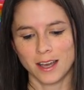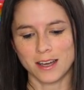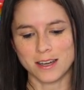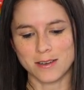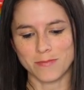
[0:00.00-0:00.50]

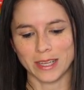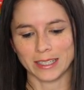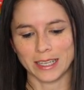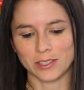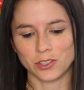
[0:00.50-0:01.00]
Um,
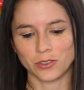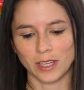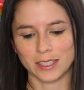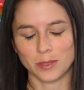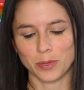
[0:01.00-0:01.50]
in case you'd
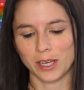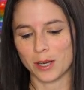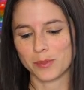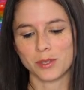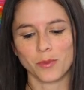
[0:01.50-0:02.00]
like to pick
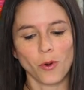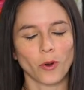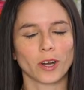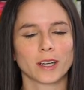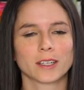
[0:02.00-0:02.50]
up some
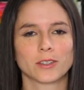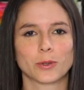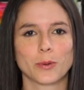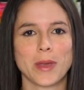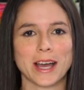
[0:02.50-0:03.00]
cork
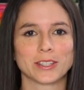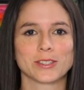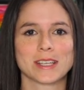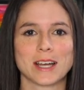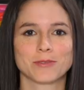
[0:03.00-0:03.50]
or
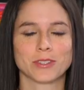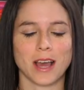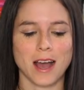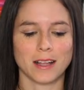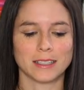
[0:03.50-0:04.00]
patterns after
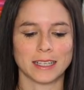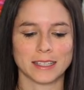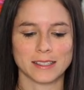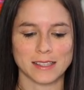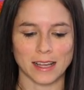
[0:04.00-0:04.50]
the
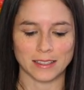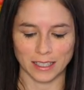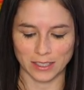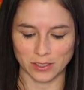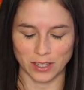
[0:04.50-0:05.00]
holidays, that
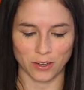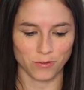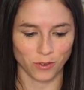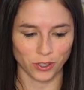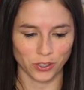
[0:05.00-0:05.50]
link is there
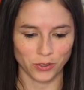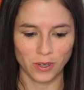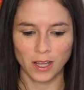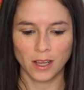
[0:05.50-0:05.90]
for you.